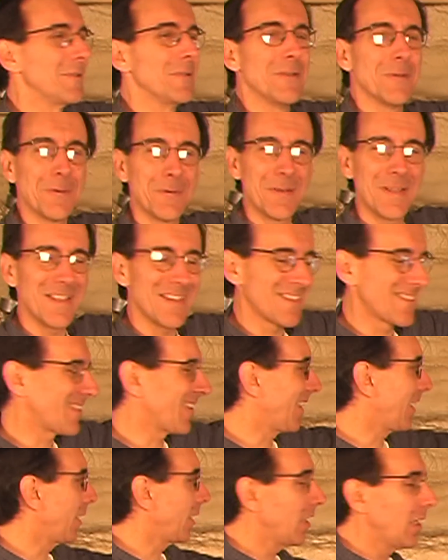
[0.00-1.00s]
do his
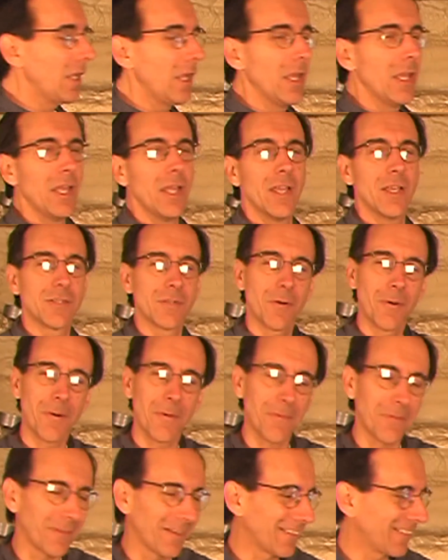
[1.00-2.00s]
thing, his or her
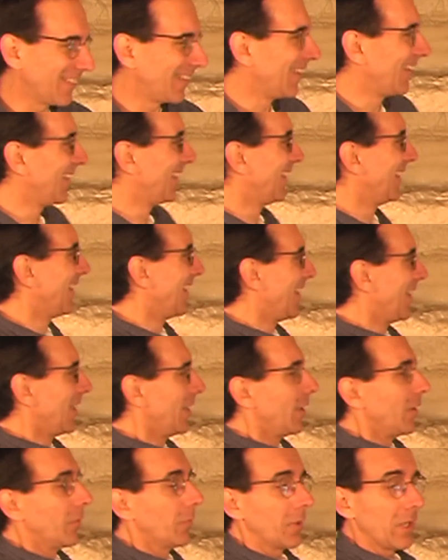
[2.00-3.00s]
thing.
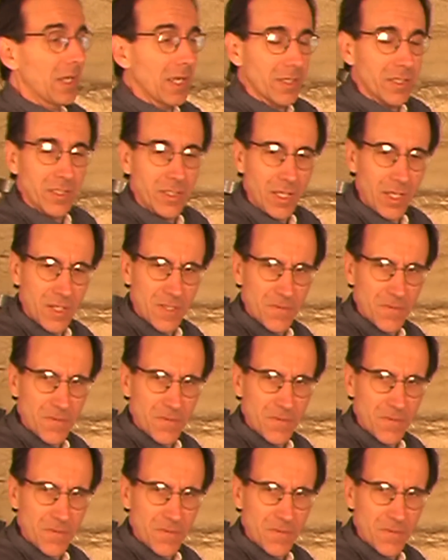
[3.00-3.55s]
We got the tanks